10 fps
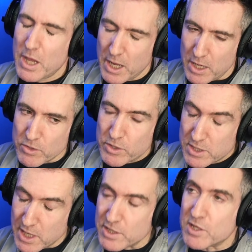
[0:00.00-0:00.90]
that
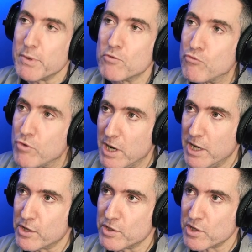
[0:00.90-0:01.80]
tends to be a
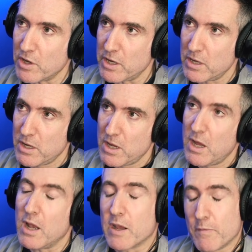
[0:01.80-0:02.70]
really good sign.
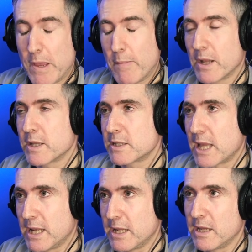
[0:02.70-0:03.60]
Like, if people
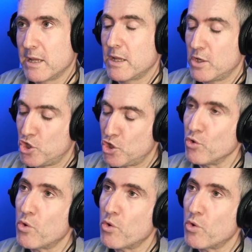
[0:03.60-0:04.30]
understand it too